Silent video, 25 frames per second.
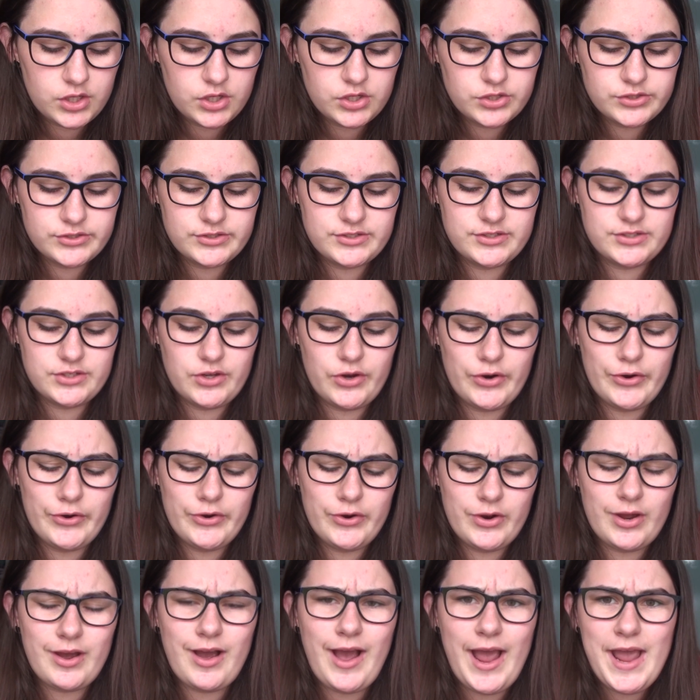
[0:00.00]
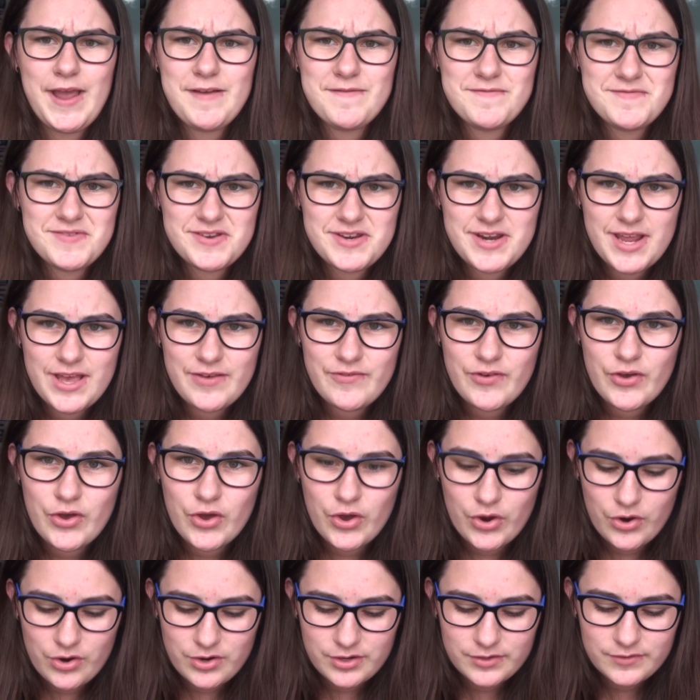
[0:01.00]
So I've never
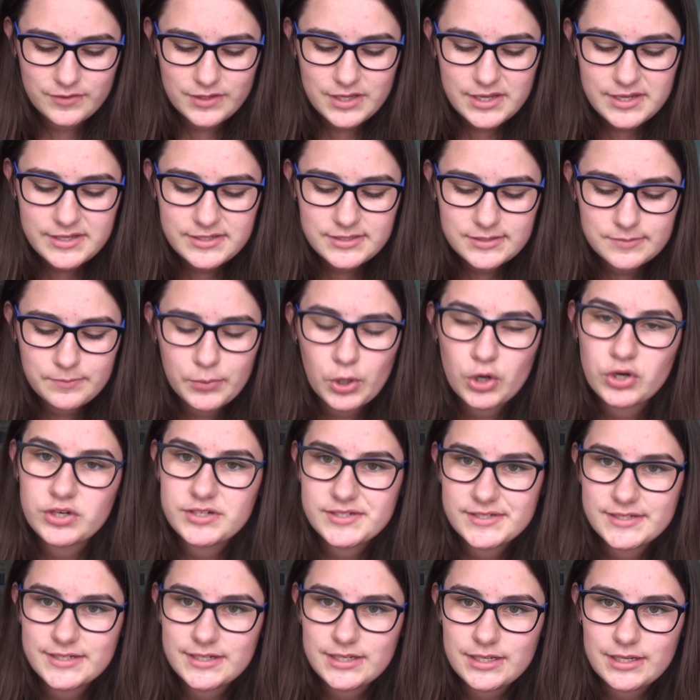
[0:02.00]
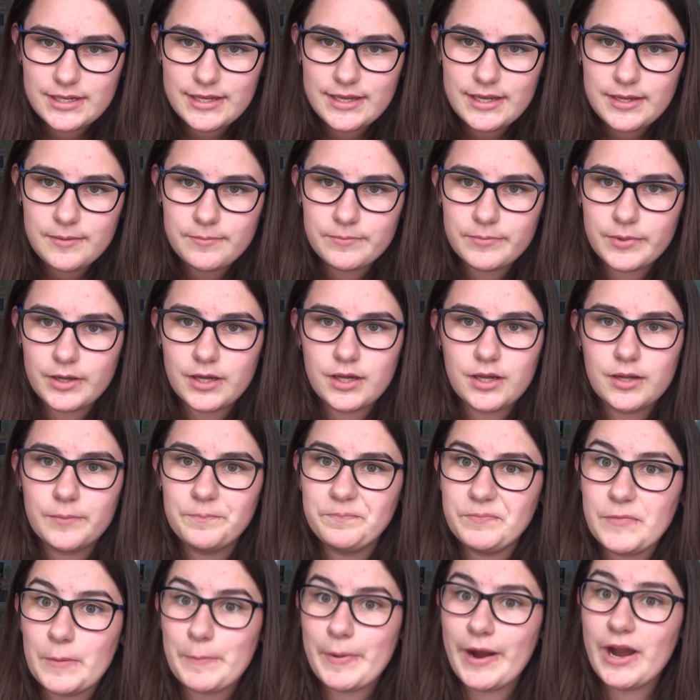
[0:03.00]
heard of this personally, but
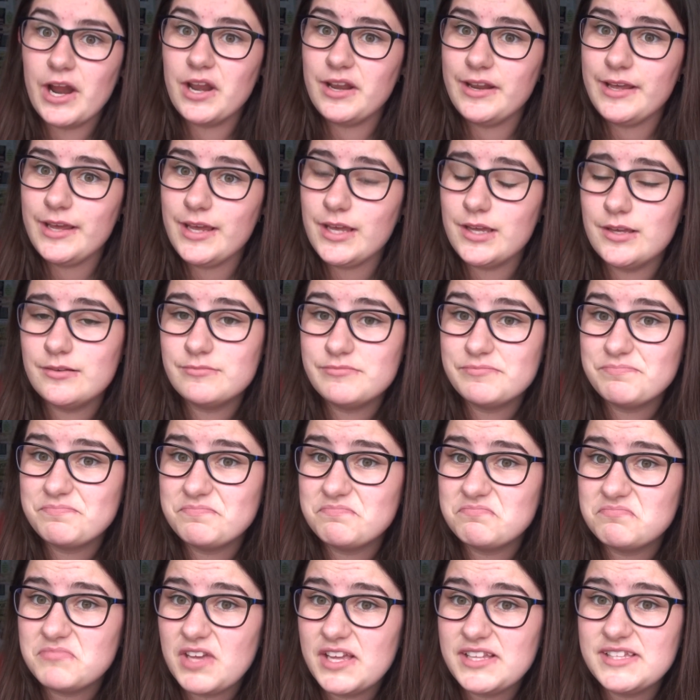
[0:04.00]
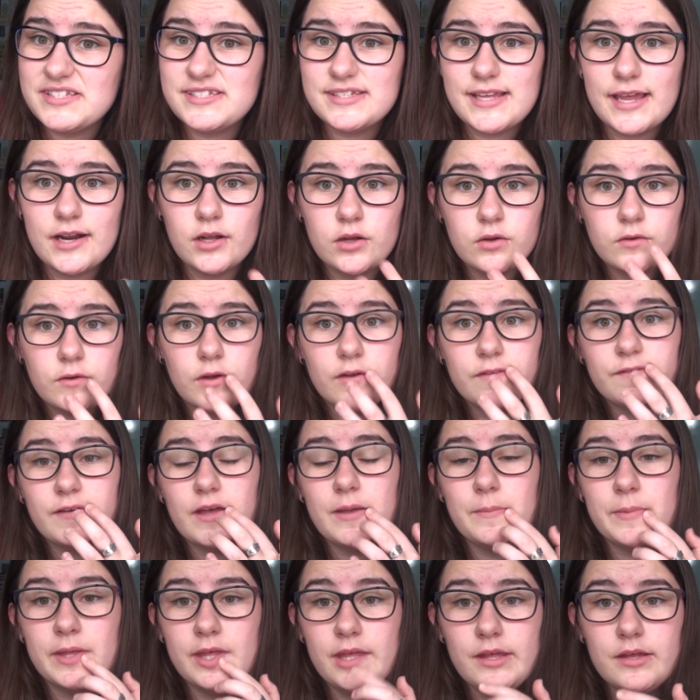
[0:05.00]
apparently it's said a
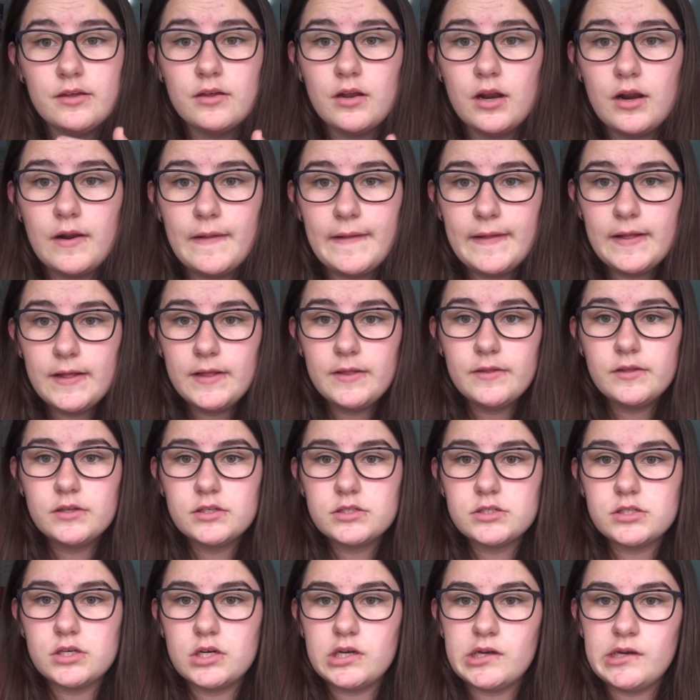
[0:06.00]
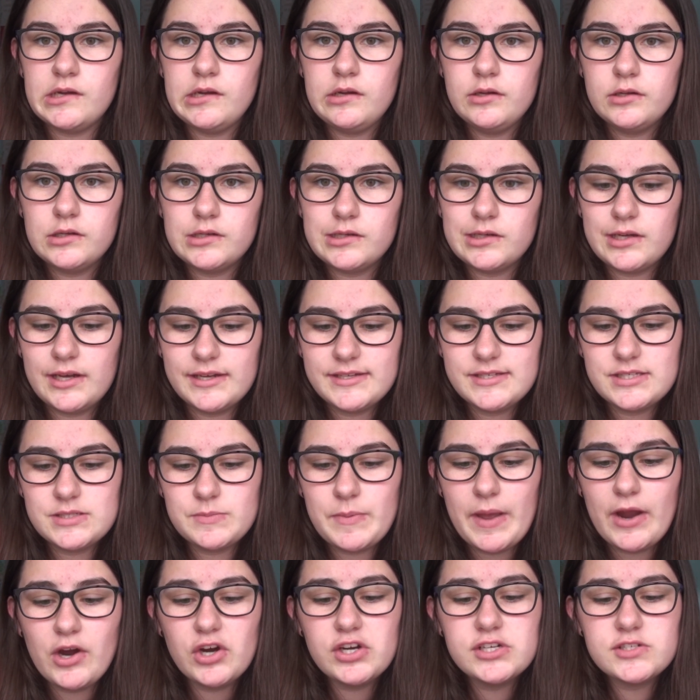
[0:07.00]
fair bit. So a
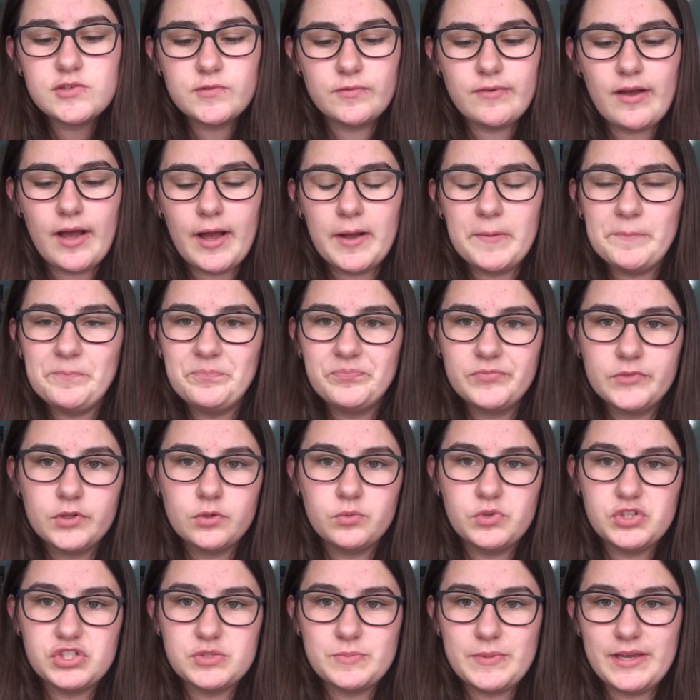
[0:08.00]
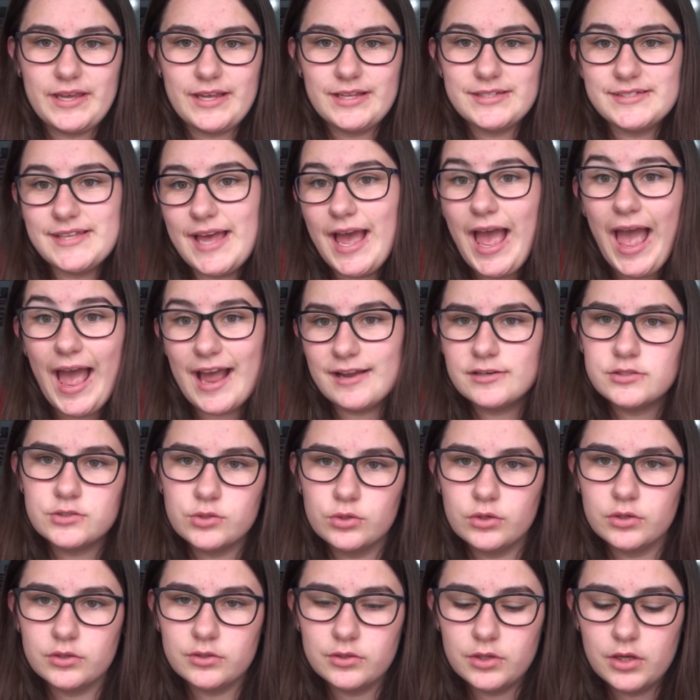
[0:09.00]
sparrow's fart, which means at
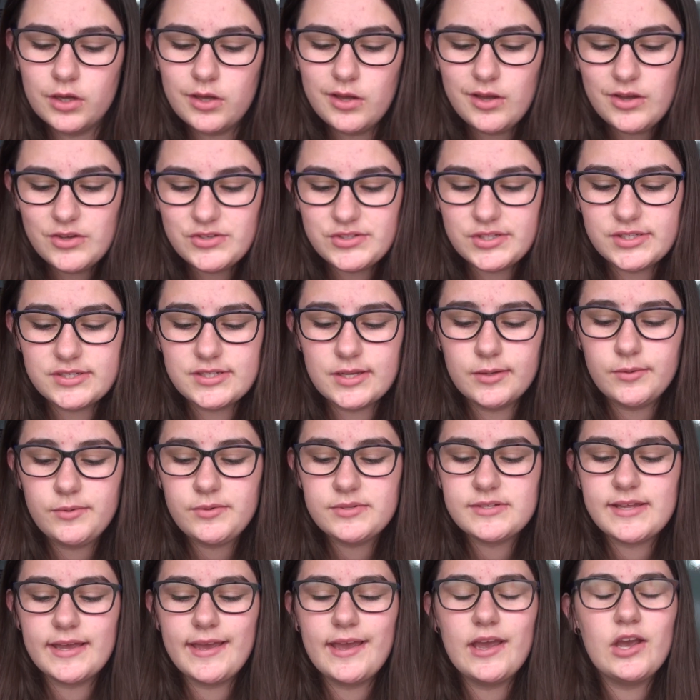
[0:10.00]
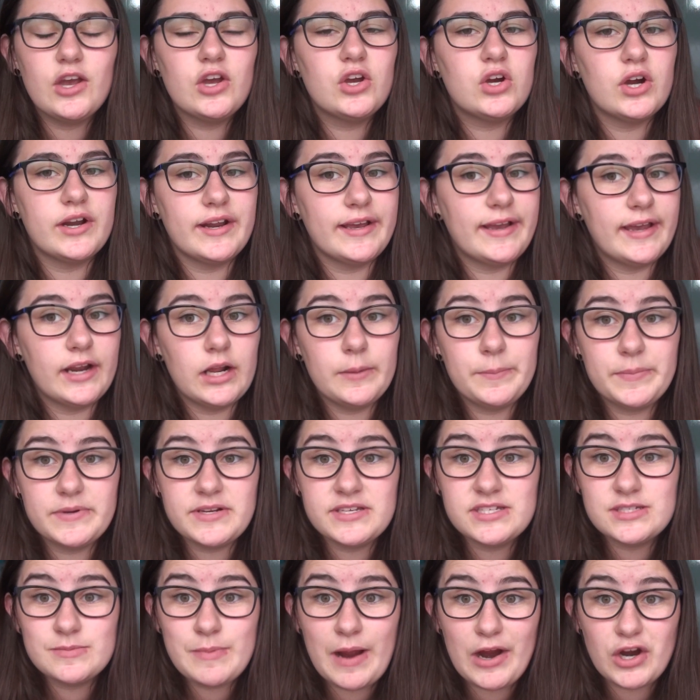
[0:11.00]
dawn. So some will say, gotta get up at a
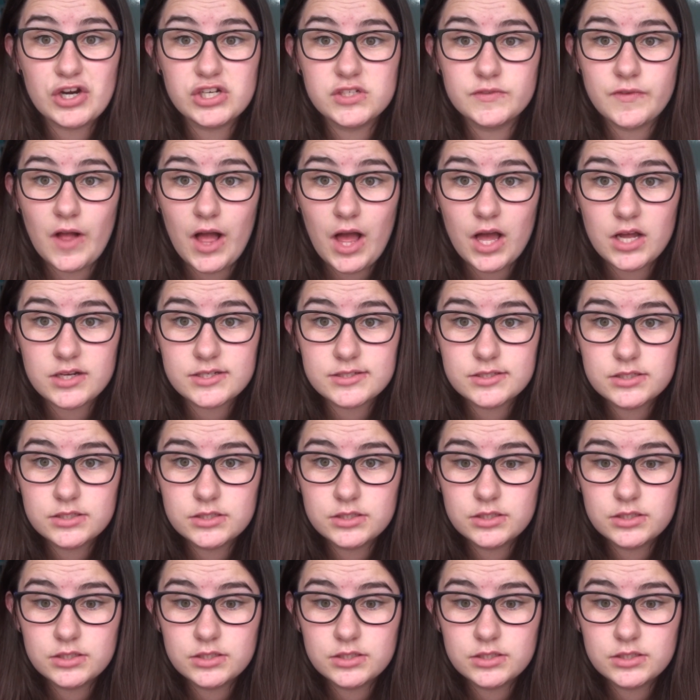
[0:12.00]
sparrow's fart.